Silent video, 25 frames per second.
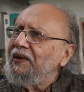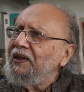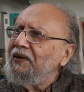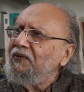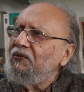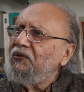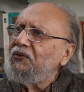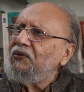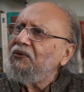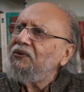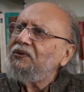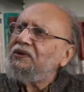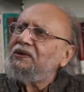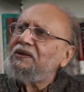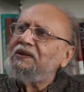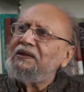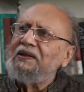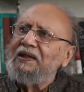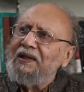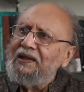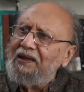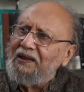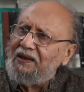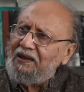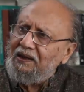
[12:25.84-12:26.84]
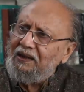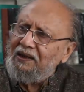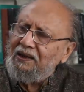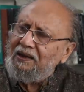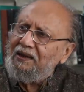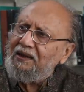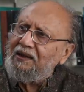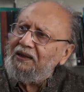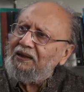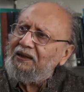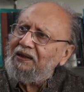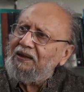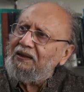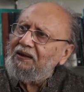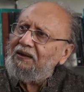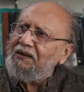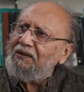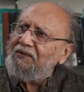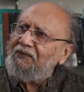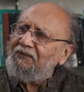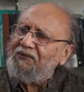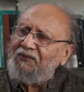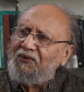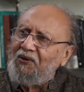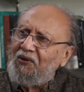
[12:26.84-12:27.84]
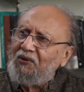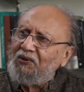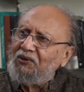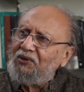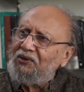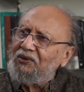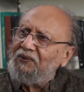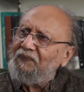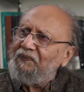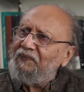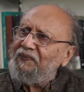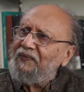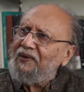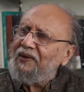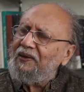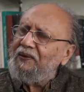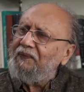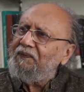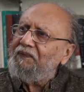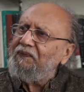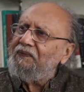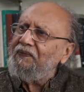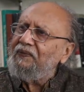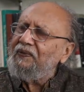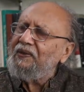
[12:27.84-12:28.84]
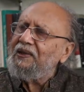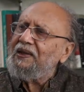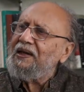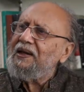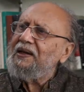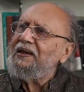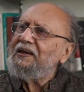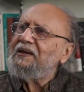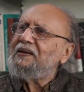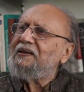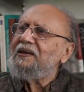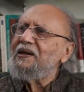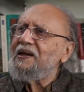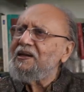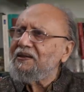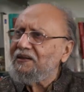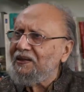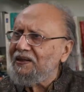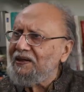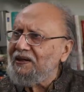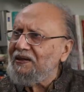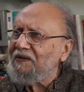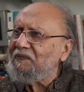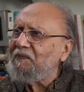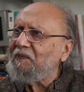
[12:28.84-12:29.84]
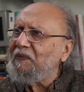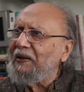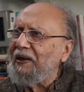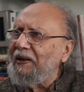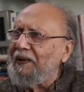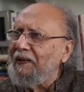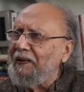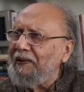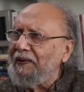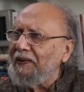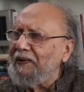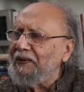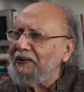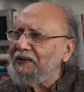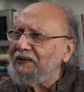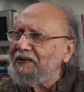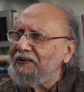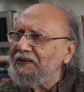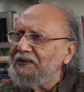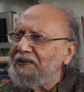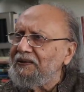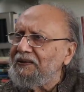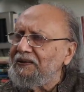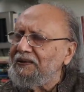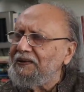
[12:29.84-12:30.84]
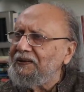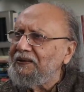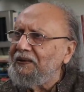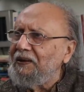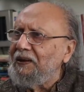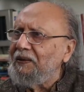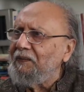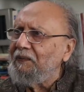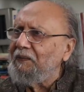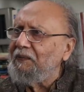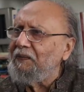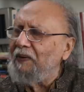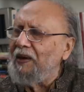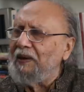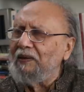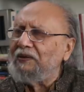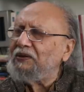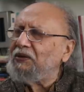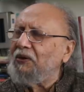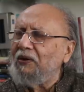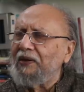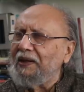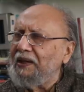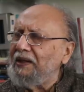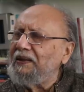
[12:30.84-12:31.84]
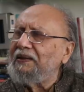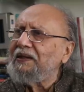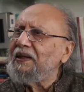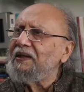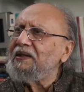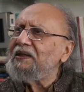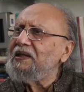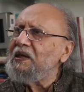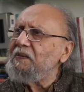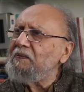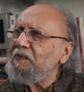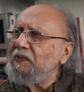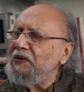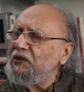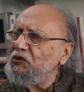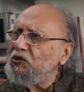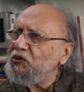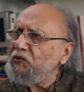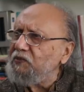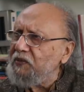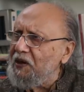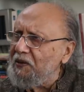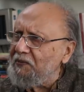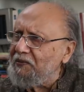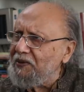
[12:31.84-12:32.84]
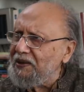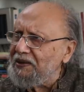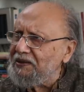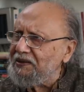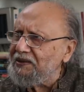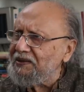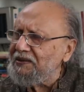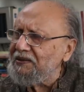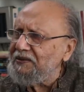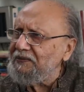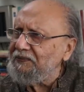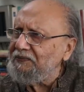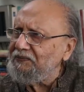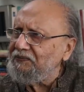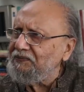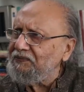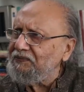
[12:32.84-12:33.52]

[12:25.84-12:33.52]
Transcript: If you see what the international players, uh, sorry, international newspapers